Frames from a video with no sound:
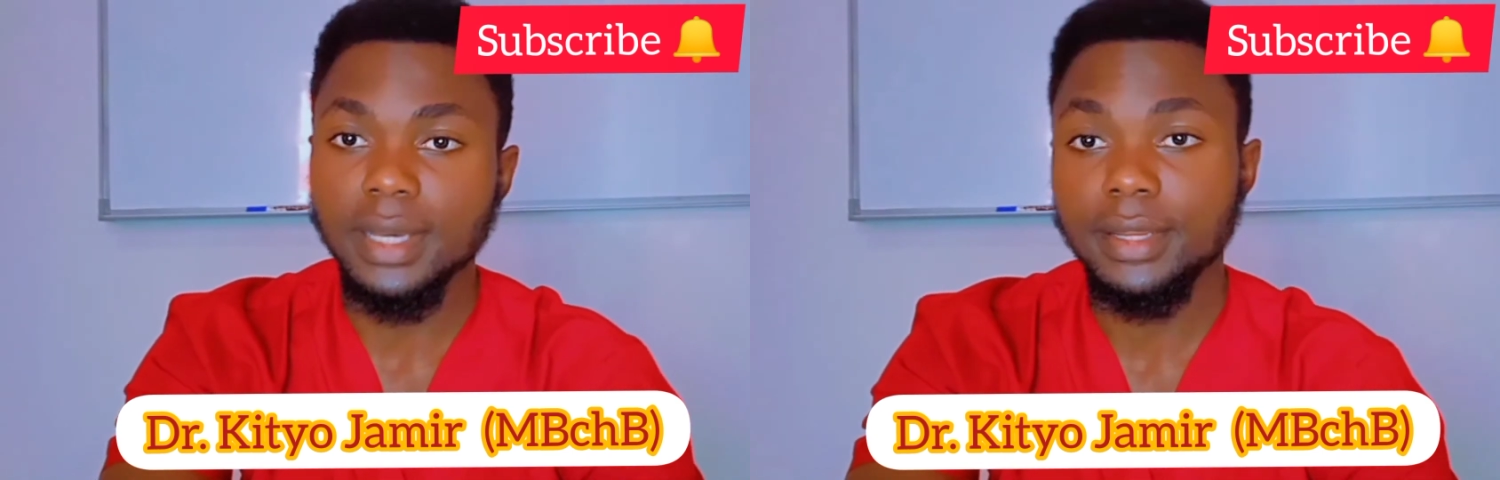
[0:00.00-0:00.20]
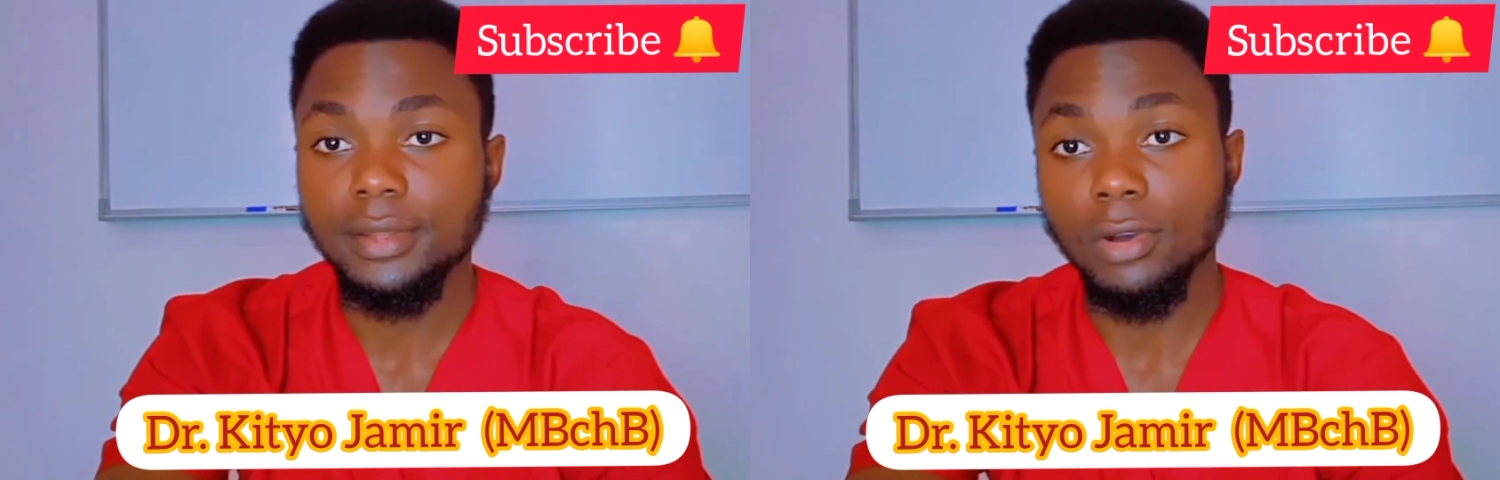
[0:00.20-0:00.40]

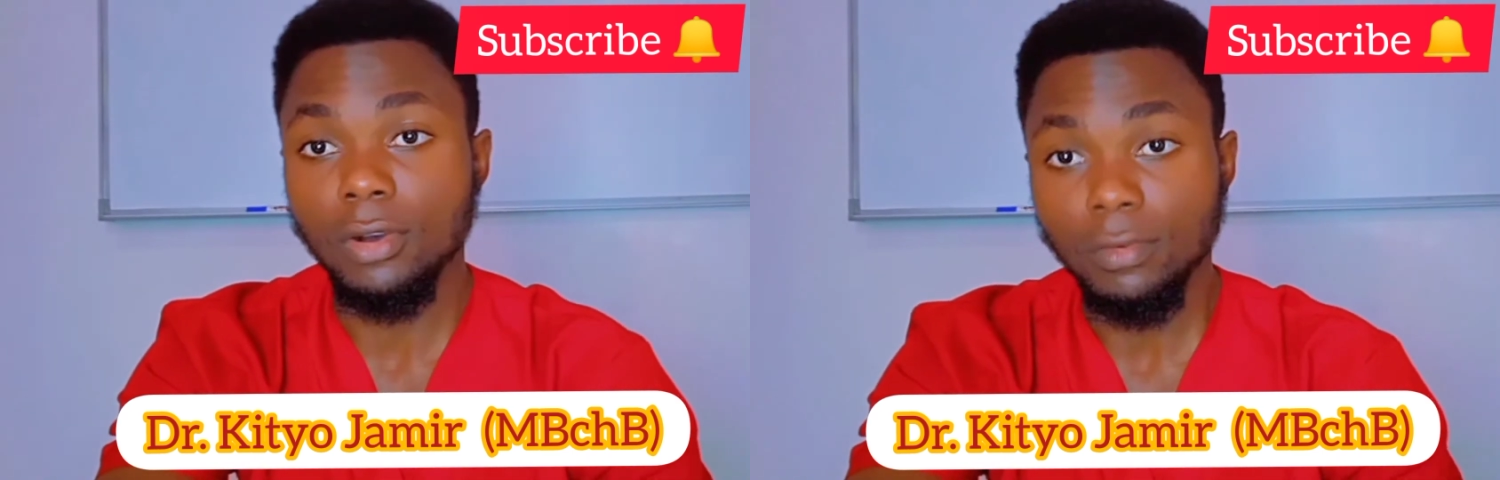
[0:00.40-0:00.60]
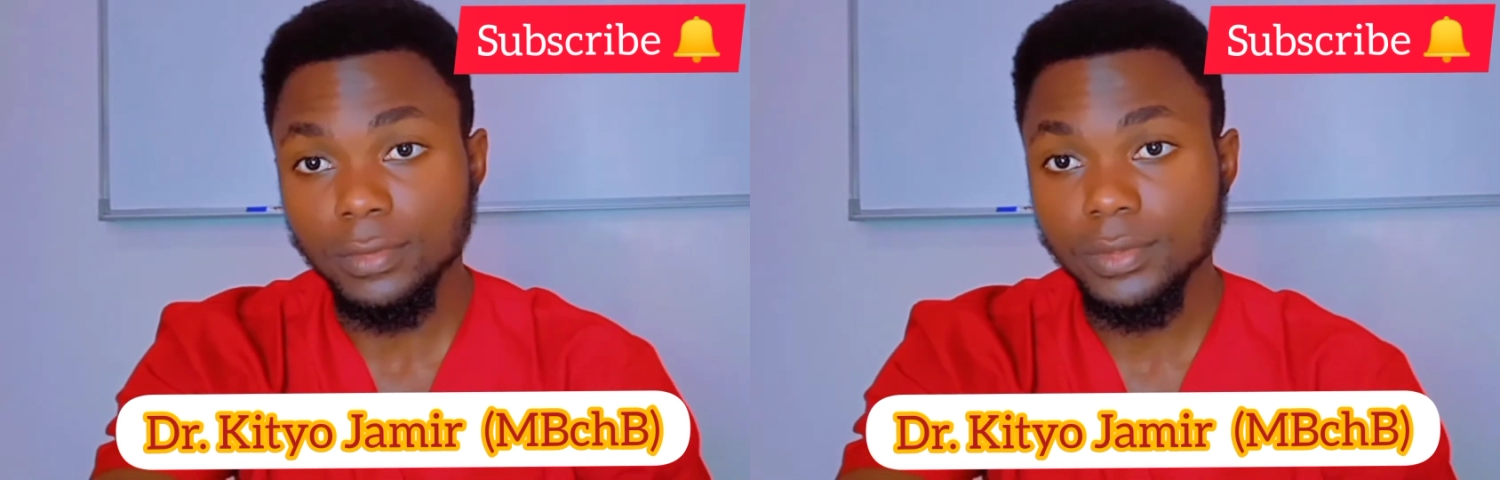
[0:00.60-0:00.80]

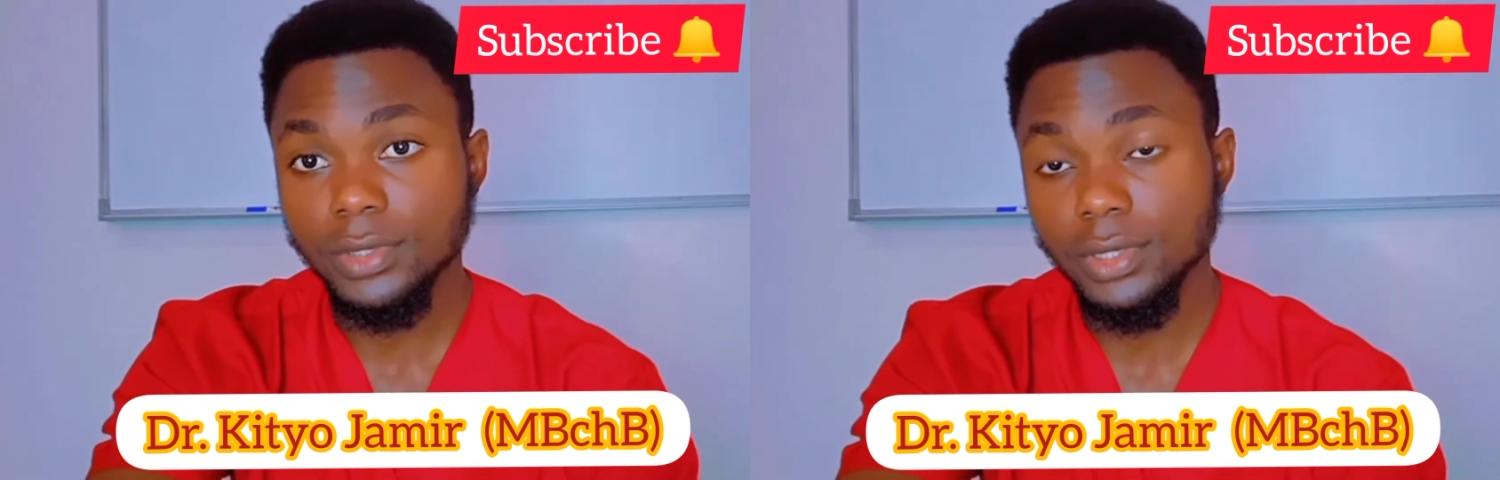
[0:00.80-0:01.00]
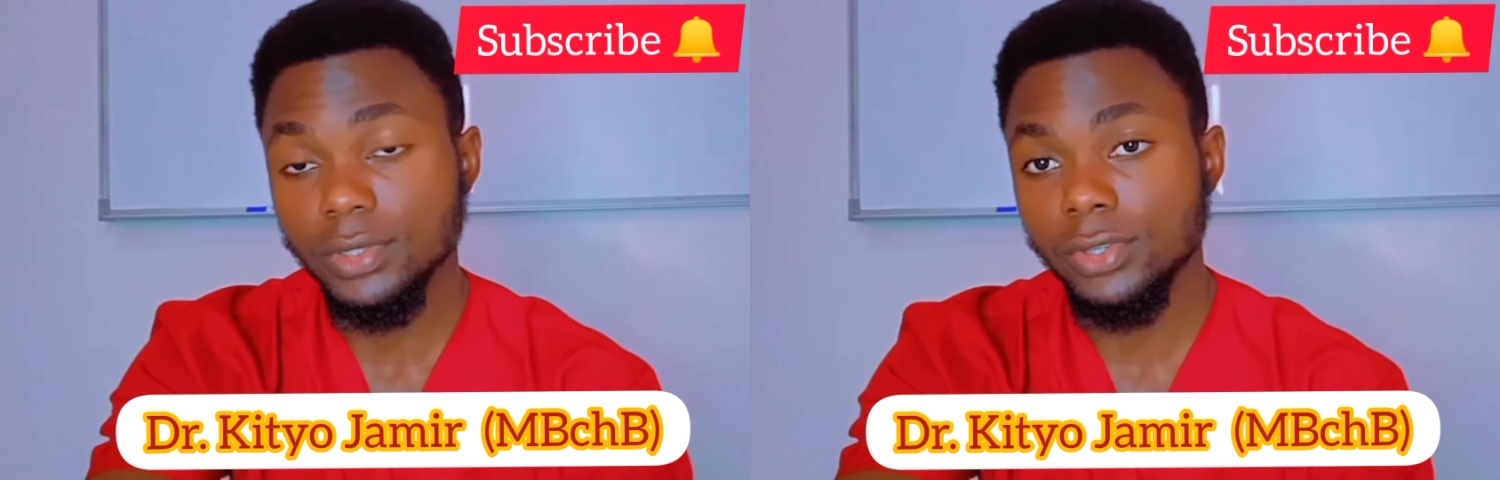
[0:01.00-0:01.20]
of
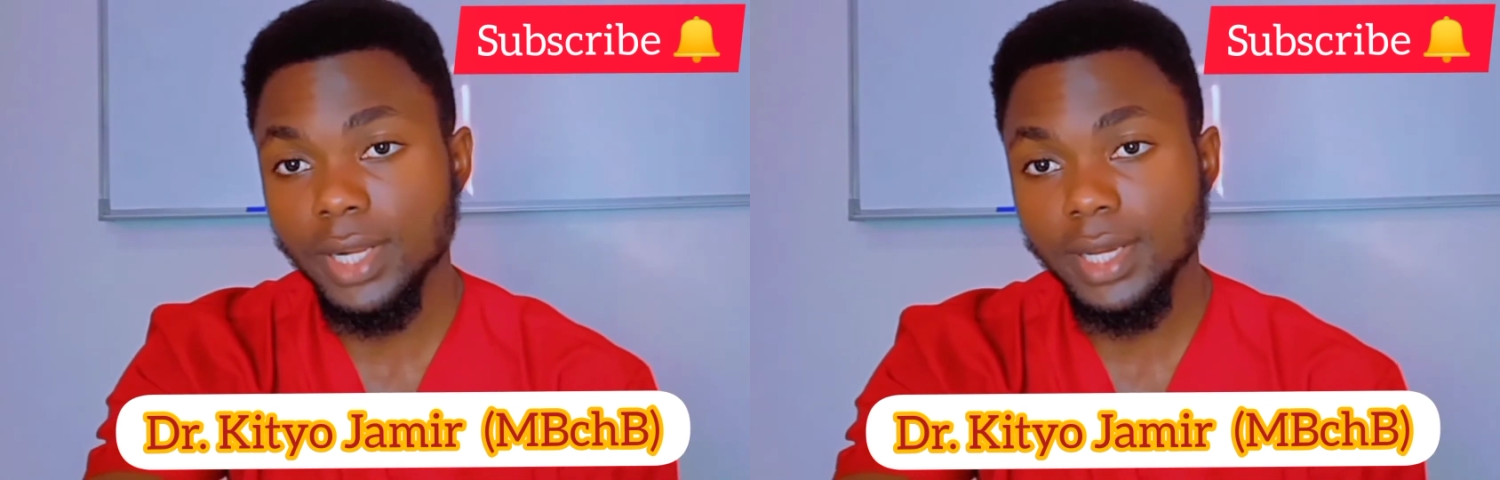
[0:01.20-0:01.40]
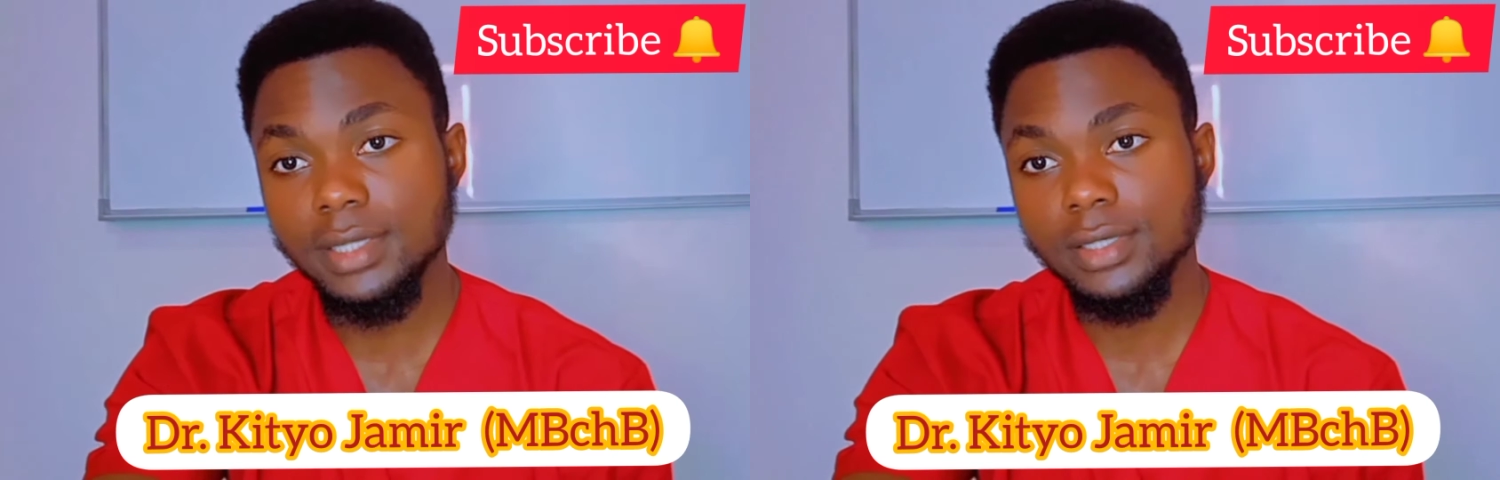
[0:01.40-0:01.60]
drugs